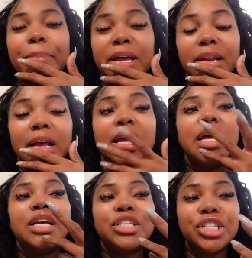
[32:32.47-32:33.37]
But
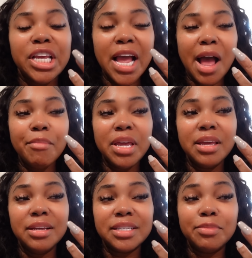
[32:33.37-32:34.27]
she got
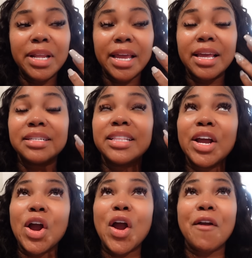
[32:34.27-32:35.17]
me some leggings.
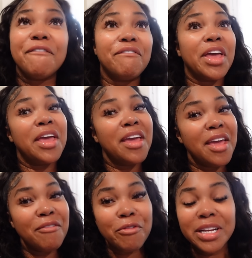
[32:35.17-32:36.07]
They're her
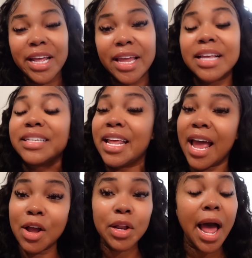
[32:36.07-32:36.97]
favorite leggings. And I
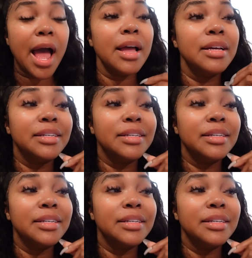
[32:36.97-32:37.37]
ain't gonna lie,